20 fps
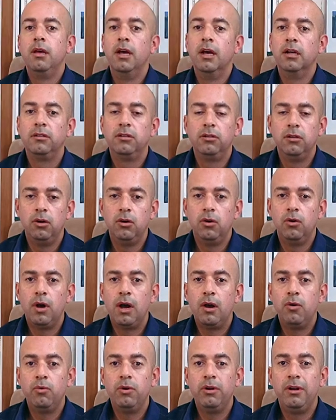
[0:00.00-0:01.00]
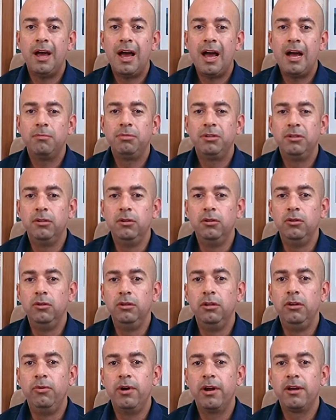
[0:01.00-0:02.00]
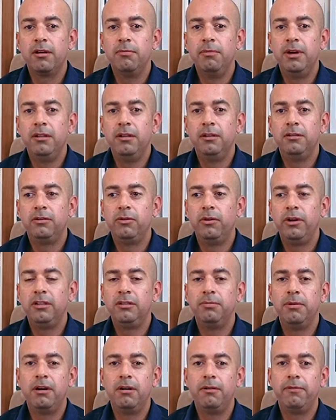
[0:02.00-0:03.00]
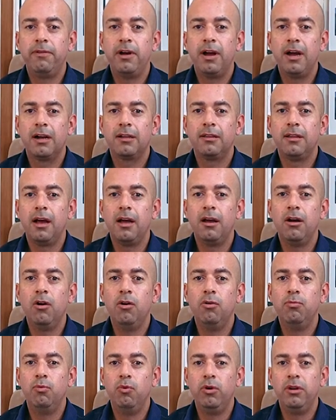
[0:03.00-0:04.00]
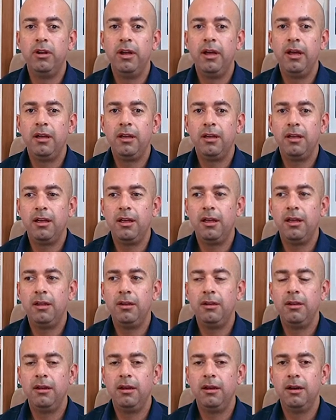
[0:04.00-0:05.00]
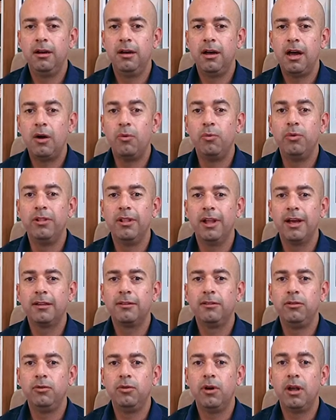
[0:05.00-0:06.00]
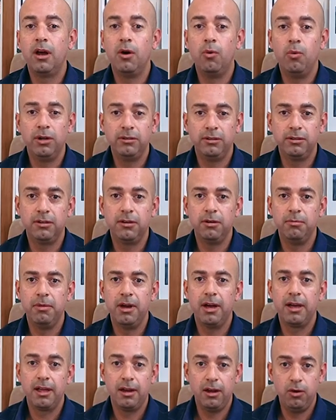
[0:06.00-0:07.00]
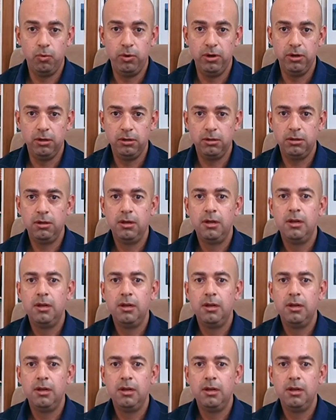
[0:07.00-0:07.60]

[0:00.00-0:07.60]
Yeah, so I would absolutely recommend this race. Matter of fact, I hope one day, and I would like to, and I want to come back, and I will,